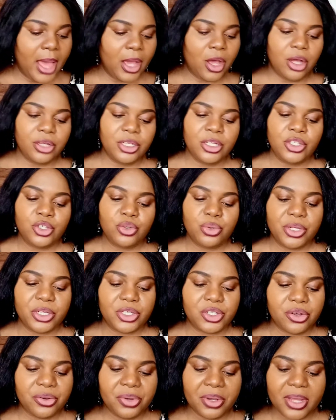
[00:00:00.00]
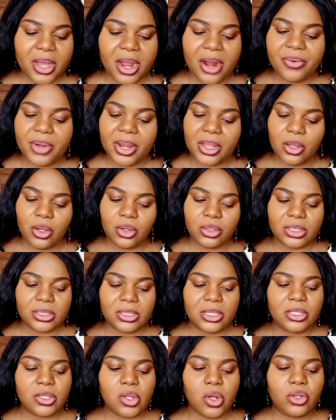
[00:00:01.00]
According to historical
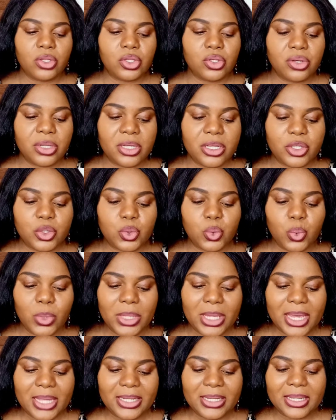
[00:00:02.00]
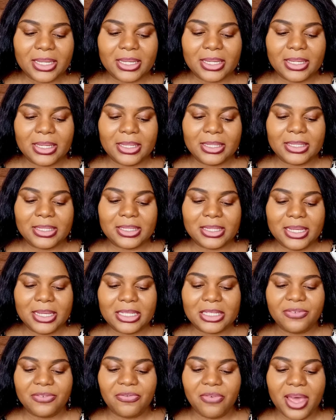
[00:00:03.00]
records, this also is where the
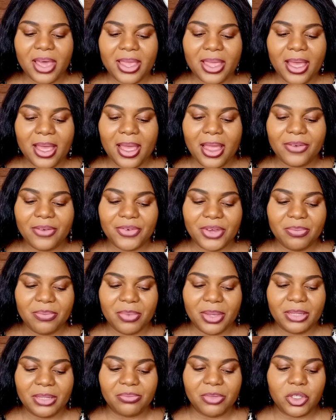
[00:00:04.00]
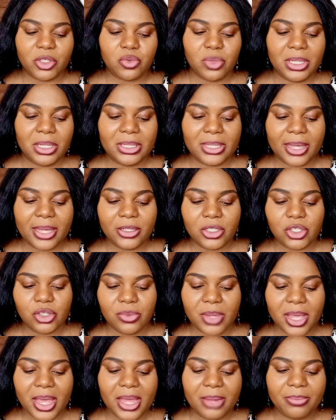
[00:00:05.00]
ceasefire agreement between
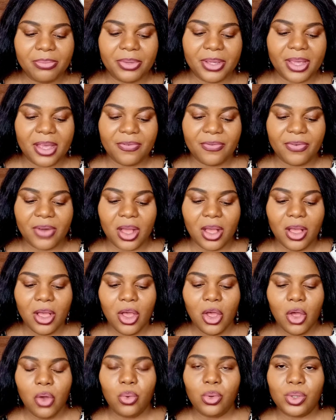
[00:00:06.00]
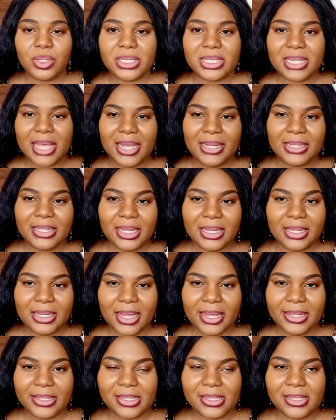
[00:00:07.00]
Nigeria and Biafra was signed in
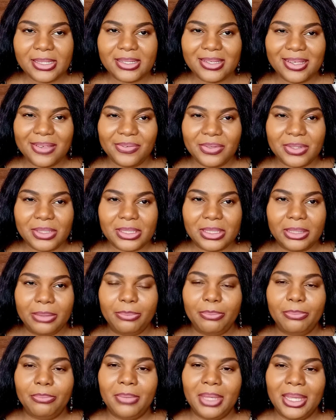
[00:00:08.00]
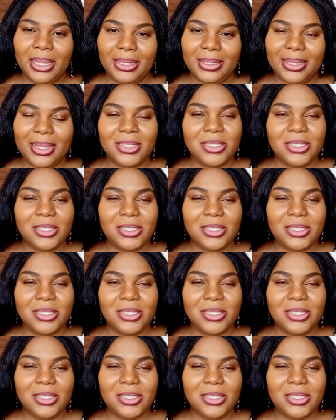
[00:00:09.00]
1970. Man,